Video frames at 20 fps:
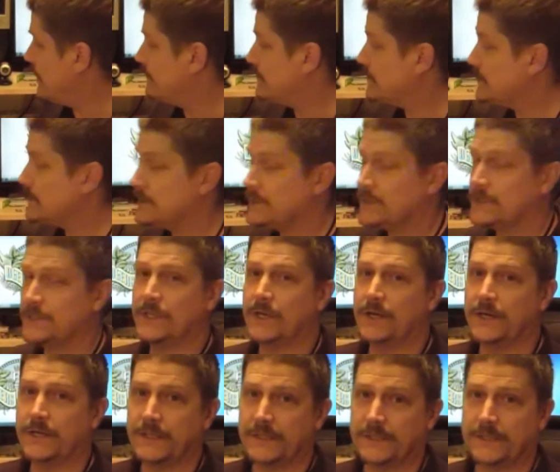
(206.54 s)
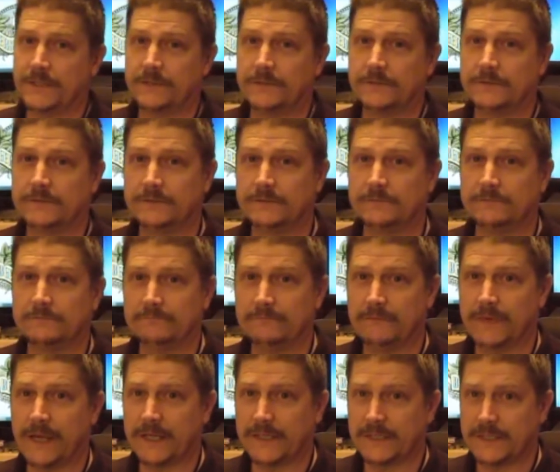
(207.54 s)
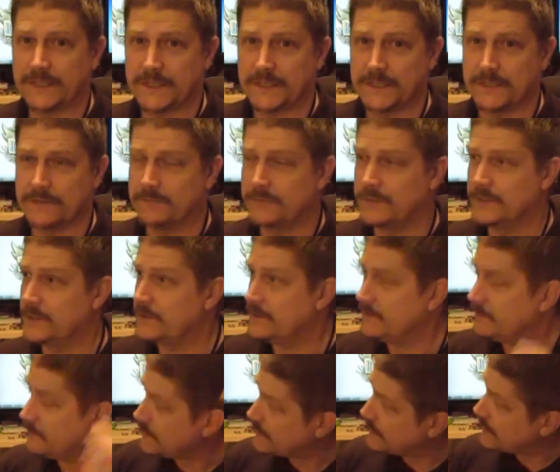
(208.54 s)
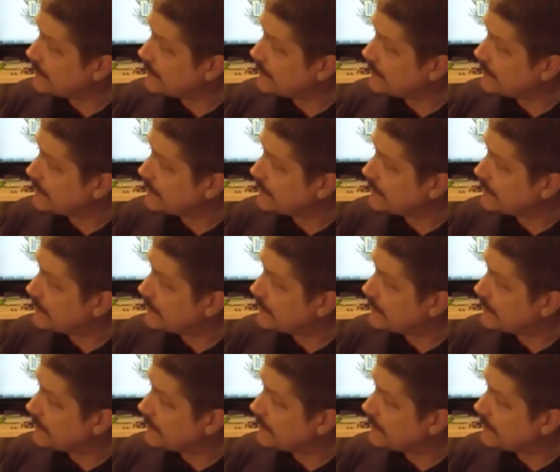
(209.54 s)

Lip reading: have a slight magnetism to them,